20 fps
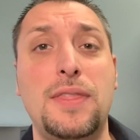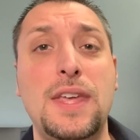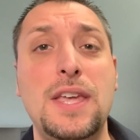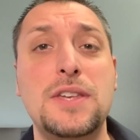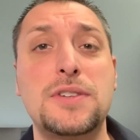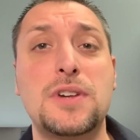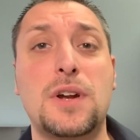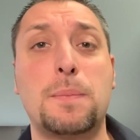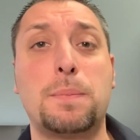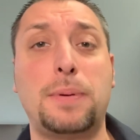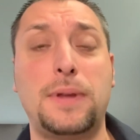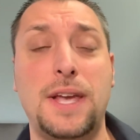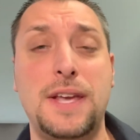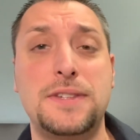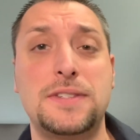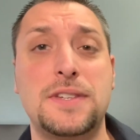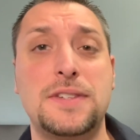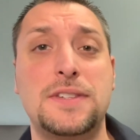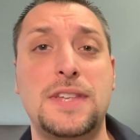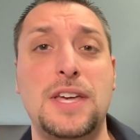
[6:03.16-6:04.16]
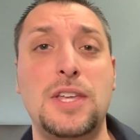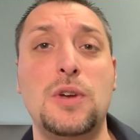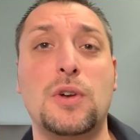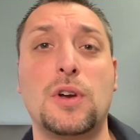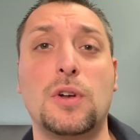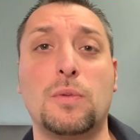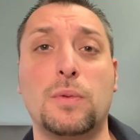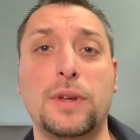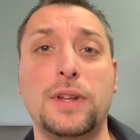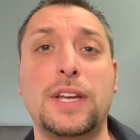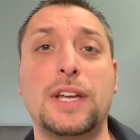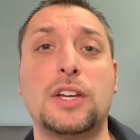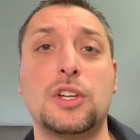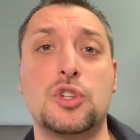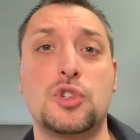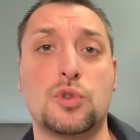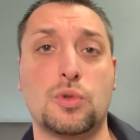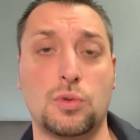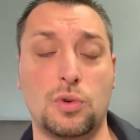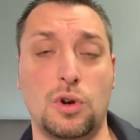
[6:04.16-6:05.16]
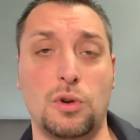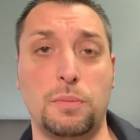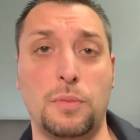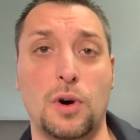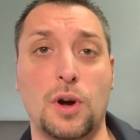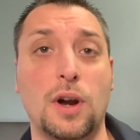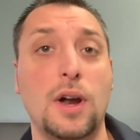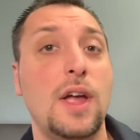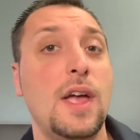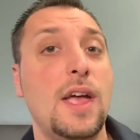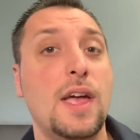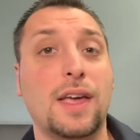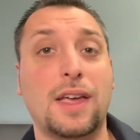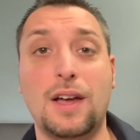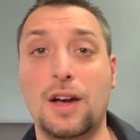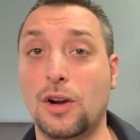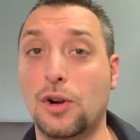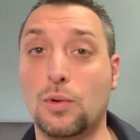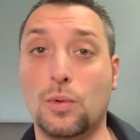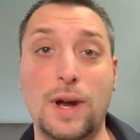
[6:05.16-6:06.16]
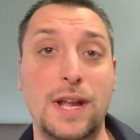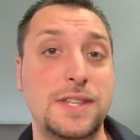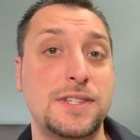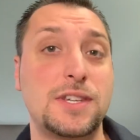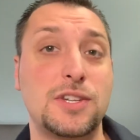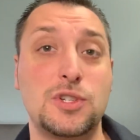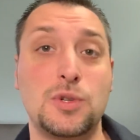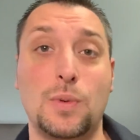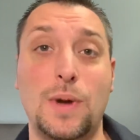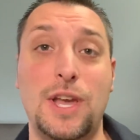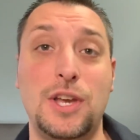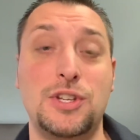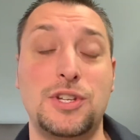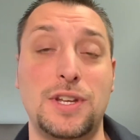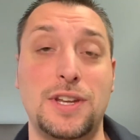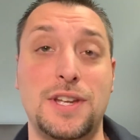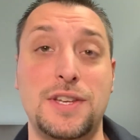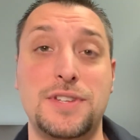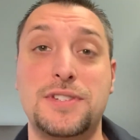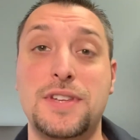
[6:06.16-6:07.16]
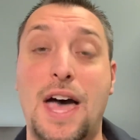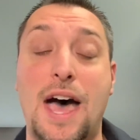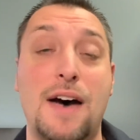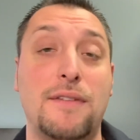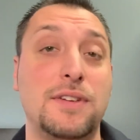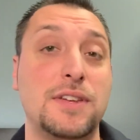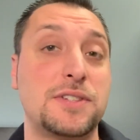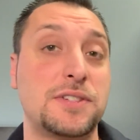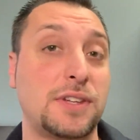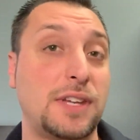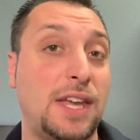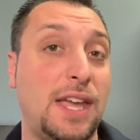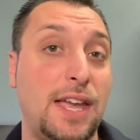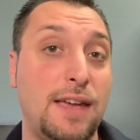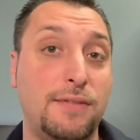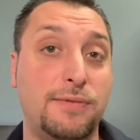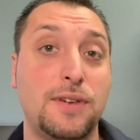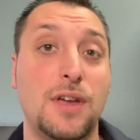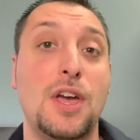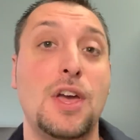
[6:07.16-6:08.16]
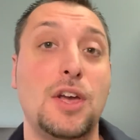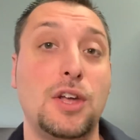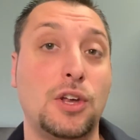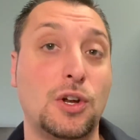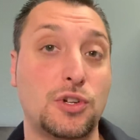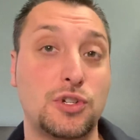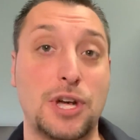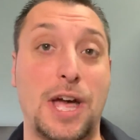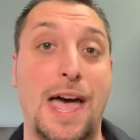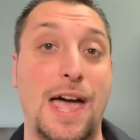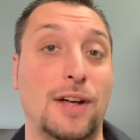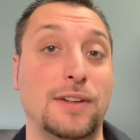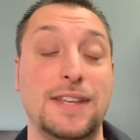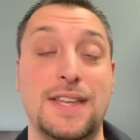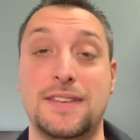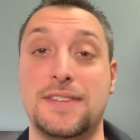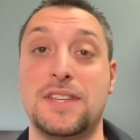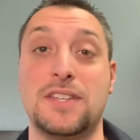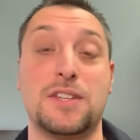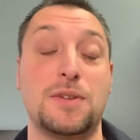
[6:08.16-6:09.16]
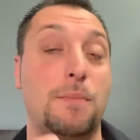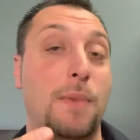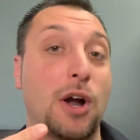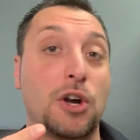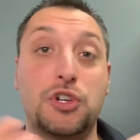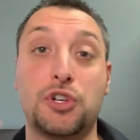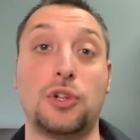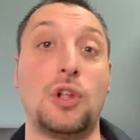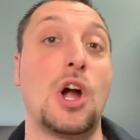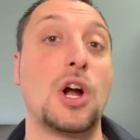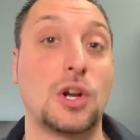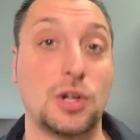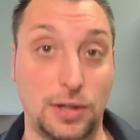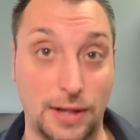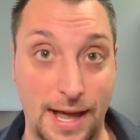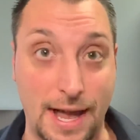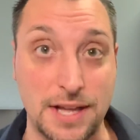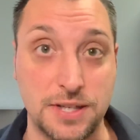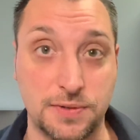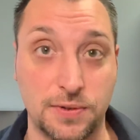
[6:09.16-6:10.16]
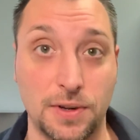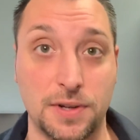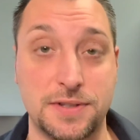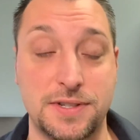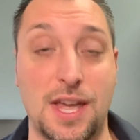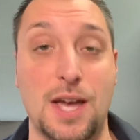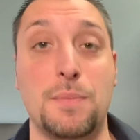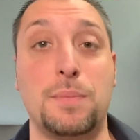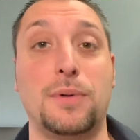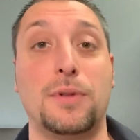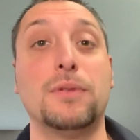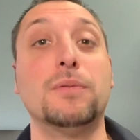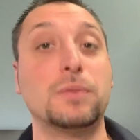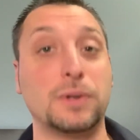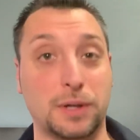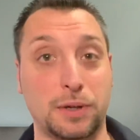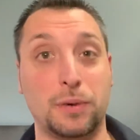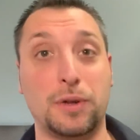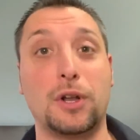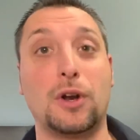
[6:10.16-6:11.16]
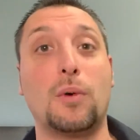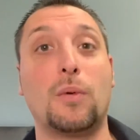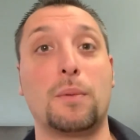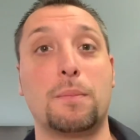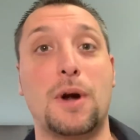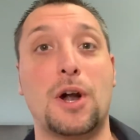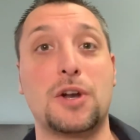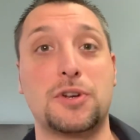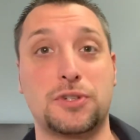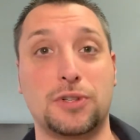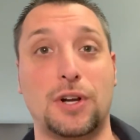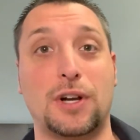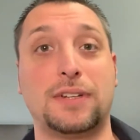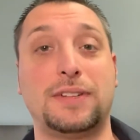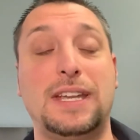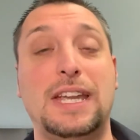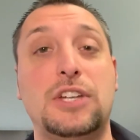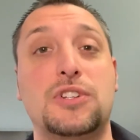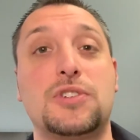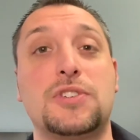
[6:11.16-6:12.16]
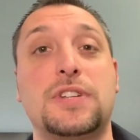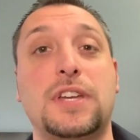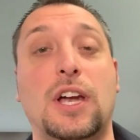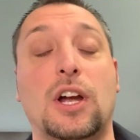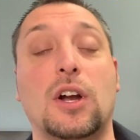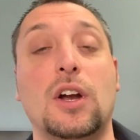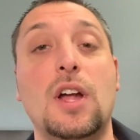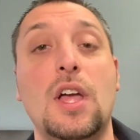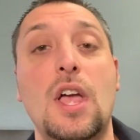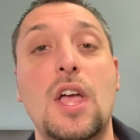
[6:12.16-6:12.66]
these are places that you can really control more. A great situation is obviously if your child is in a martial art class, for example. We're martial art teachers here.